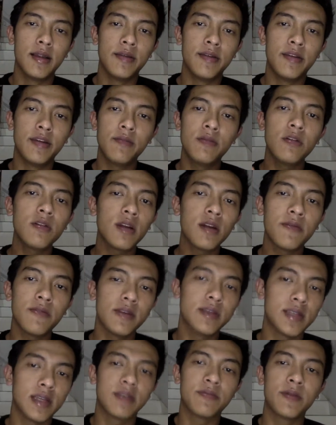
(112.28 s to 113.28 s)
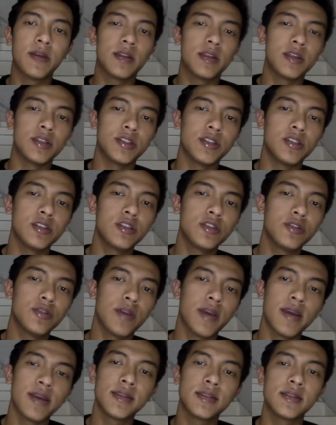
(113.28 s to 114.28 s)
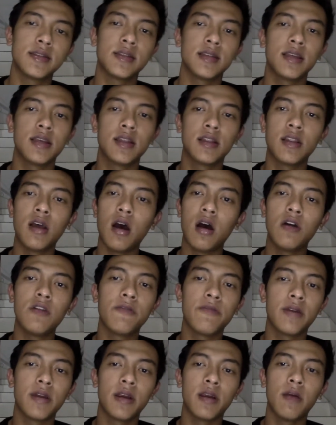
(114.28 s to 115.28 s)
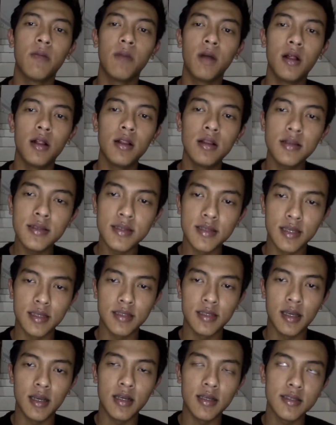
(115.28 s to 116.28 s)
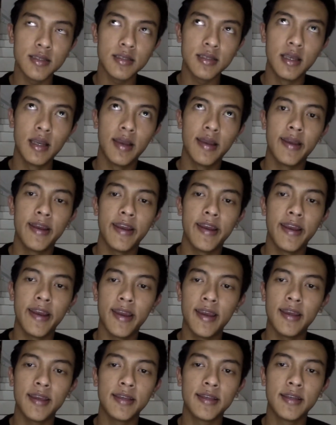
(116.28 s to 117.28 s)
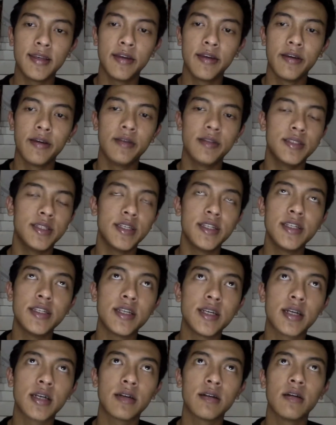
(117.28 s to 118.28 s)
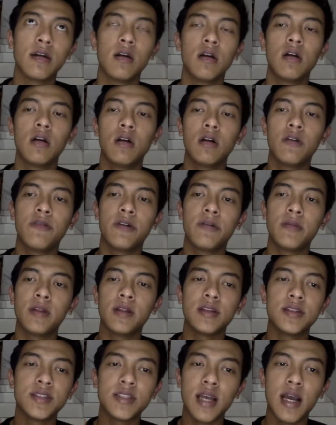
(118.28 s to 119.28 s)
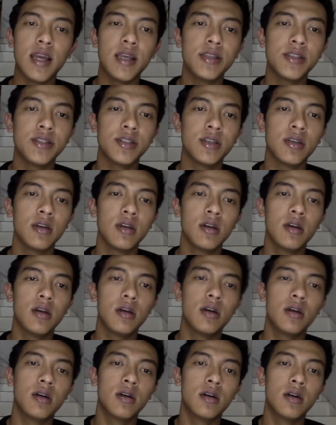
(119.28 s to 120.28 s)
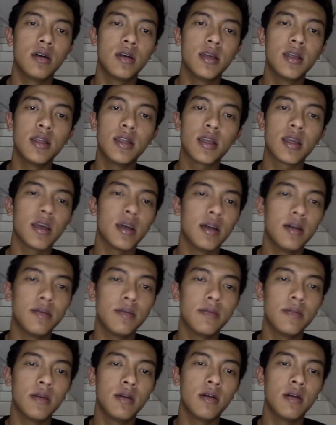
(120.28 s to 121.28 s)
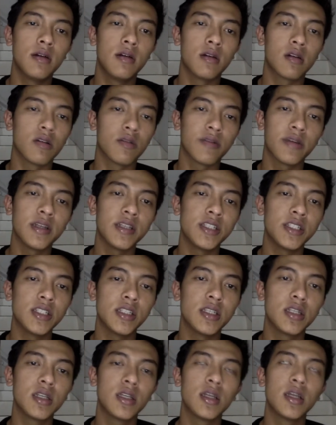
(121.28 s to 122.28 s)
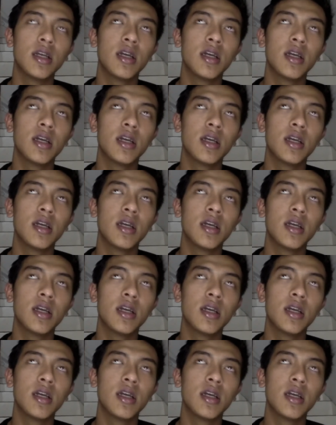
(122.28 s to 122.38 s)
Demographic segmentation has its own variables such as age, gender, family size, income, occupation,